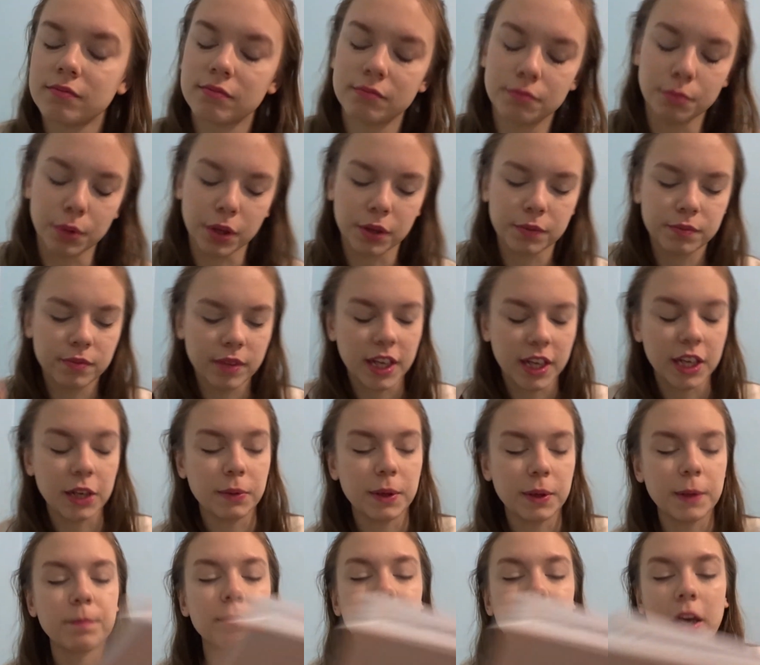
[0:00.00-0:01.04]
but
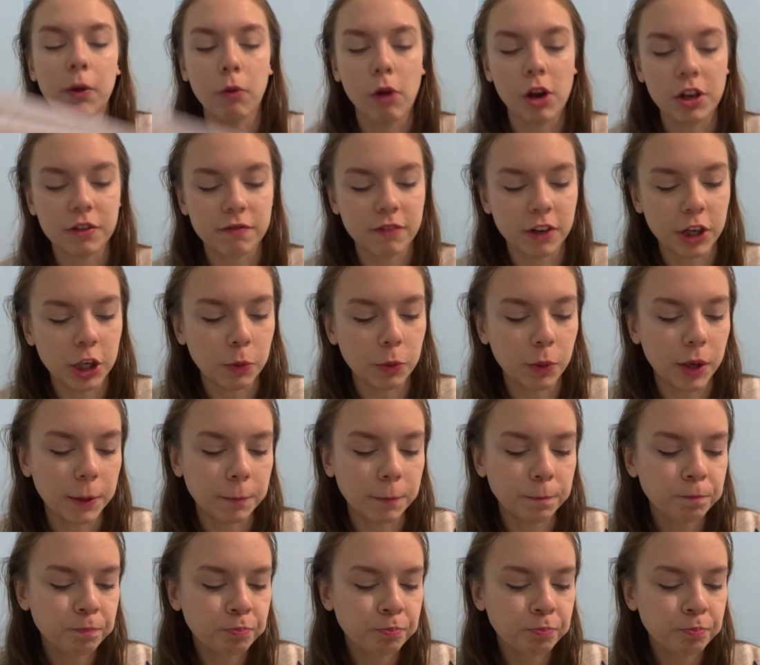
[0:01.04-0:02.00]
anyway, it worked very well.